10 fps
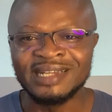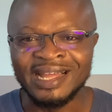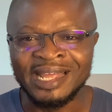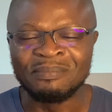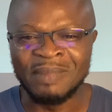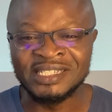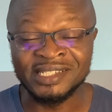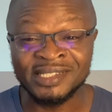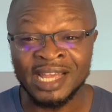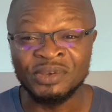in
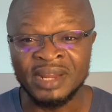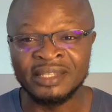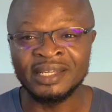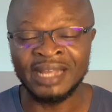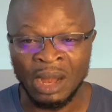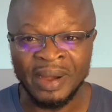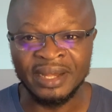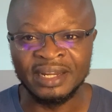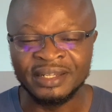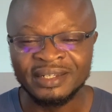Manchester United
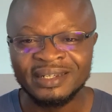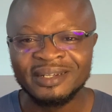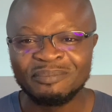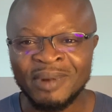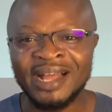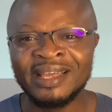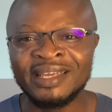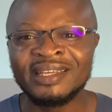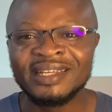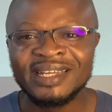currently, but
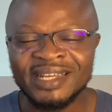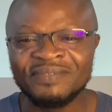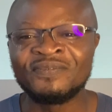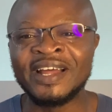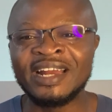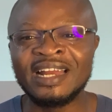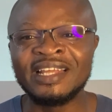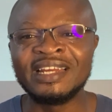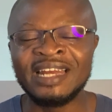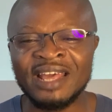he
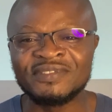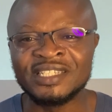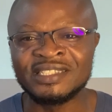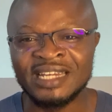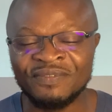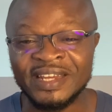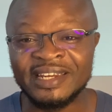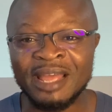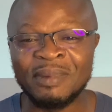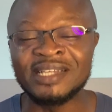finally left. He's leaving
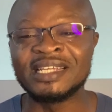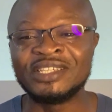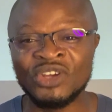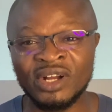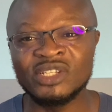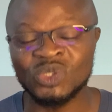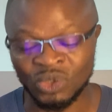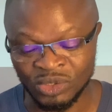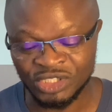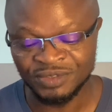them as the youngest
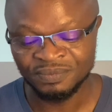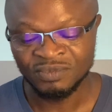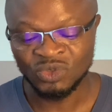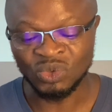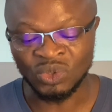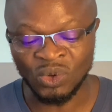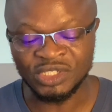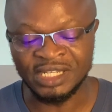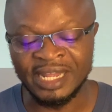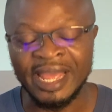coach to
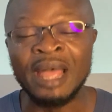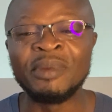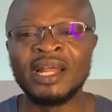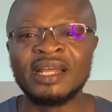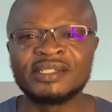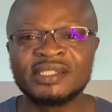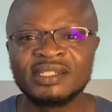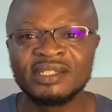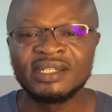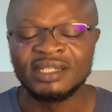coach in the MLS.
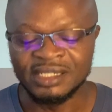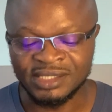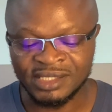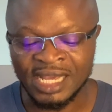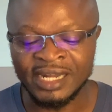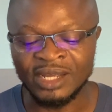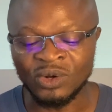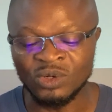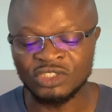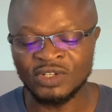He signed a
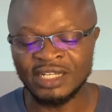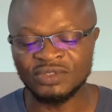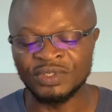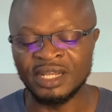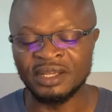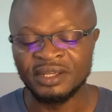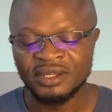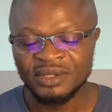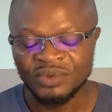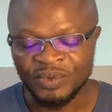contract with the
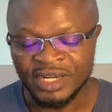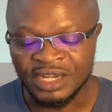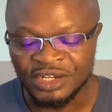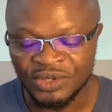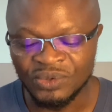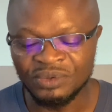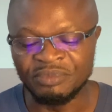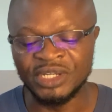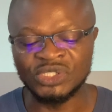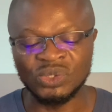with a new
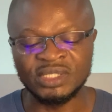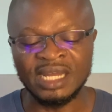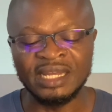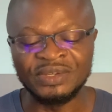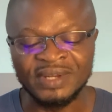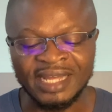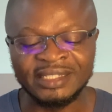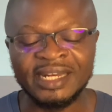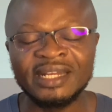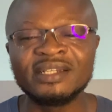Minnesota
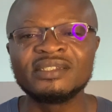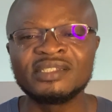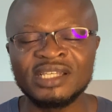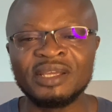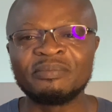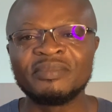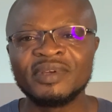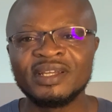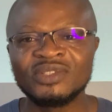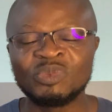United team
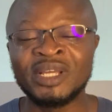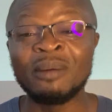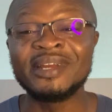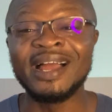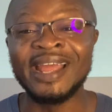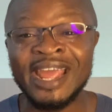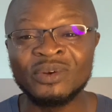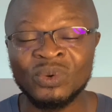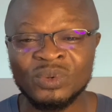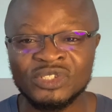to become their
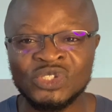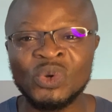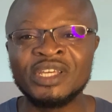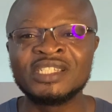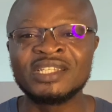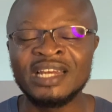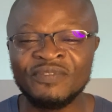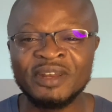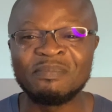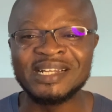head coach. So he's
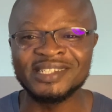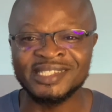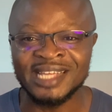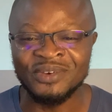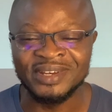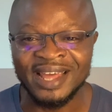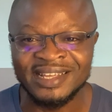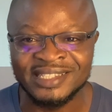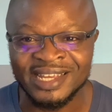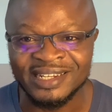leaving Manchester
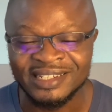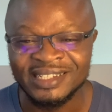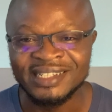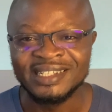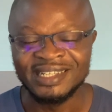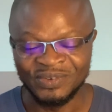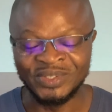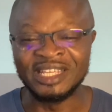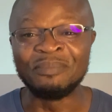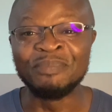United
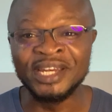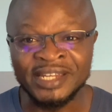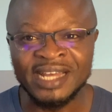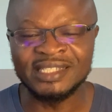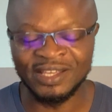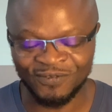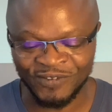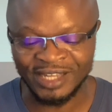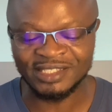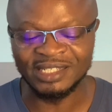with immediate
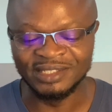effect.